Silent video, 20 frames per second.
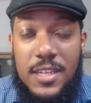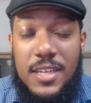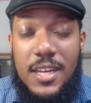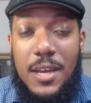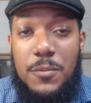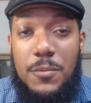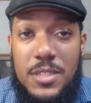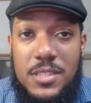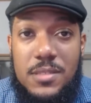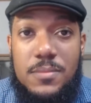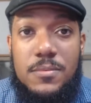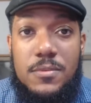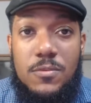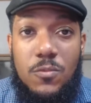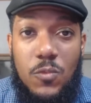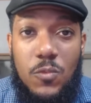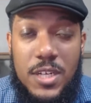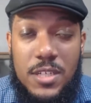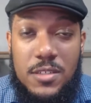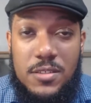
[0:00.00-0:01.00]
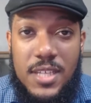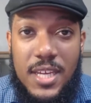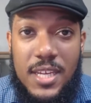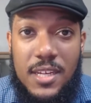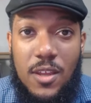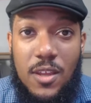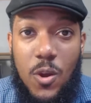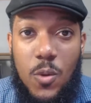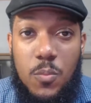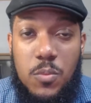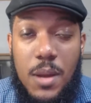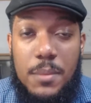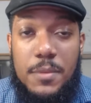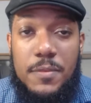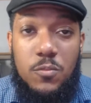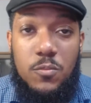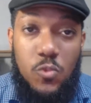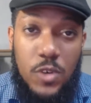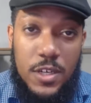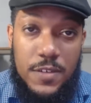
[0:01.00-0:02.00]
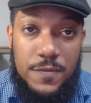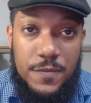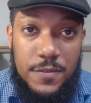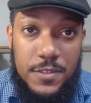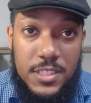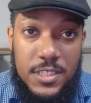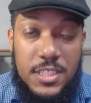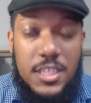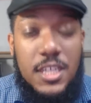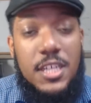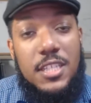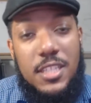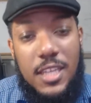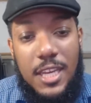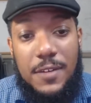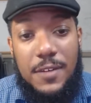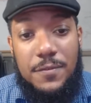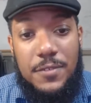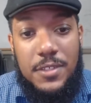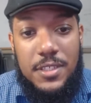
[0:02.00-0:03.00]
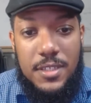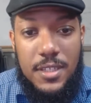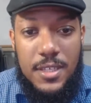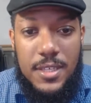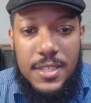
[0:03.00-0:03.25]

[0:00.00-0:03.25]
and I want some windows that go probably from 1 foot to 8 foot.